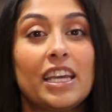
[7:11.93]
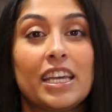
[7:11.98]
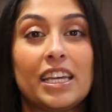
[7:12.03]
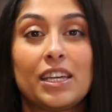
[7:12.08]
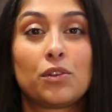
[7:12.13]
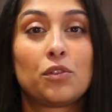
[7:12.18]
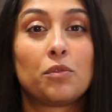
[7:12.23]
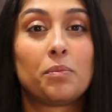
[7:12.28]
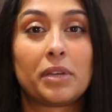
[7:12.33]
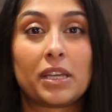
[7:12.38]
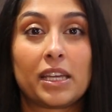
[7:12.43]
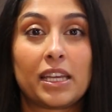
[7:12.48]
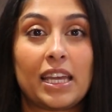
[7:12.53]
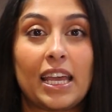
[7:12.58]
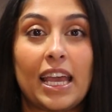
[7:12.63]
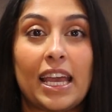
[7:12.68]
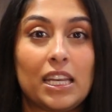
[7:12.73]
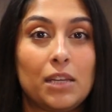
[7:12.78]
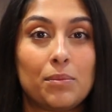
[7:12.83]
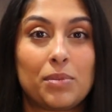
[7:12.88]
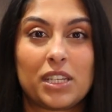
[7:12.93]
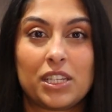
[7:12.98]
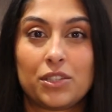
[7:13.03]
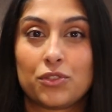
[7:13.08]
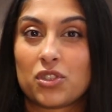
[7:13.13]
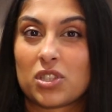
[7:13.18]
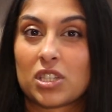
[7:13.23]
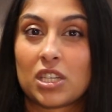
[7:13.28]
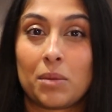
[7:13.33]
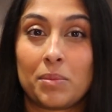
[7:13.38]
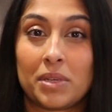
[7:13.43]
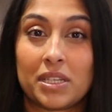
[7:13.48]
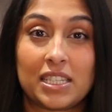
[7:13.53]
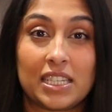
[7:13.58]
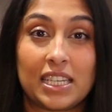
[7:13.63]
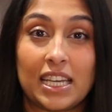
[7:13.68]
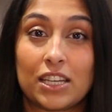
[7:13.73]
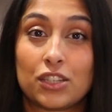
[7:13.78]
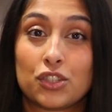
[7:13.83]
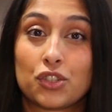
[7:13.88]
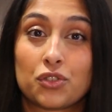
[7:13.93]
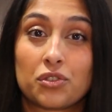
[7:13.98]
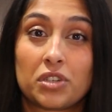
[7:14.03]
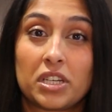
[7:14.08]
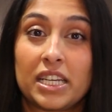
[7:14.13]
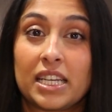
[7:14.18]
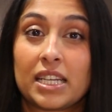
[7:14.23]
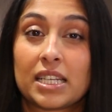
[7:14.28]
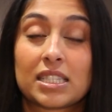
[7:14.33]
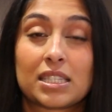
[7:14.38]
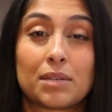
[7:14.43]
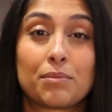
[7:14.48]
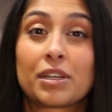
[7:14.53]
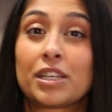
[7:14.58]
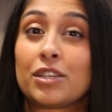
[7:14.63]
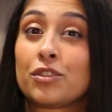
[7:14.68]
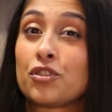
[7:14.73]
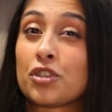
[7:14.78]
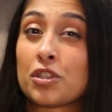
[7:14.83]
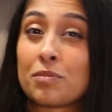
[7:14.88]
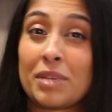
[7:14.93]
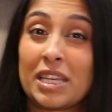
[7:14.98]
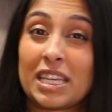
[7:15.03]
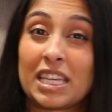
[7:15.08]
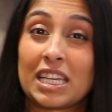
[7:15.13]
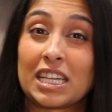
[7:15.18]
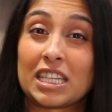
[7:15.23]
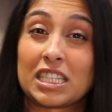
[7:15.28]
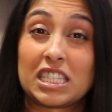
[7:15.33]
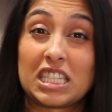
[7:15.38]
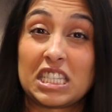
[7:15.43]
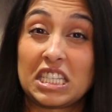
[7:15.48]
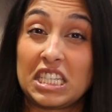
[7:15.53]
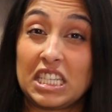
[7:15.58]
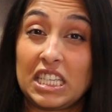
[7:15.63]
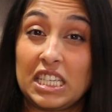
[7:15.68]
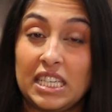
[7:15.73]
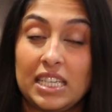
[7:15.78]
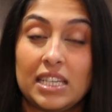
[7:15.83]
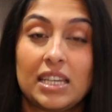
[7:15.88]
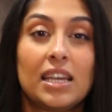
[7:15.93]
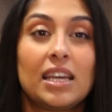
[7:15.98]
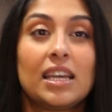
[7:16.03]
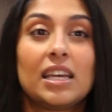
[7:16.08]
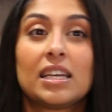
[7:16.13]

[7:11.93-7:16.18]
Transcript: It will be anybody who's just coming to get a drink, somebody who's just making a tea.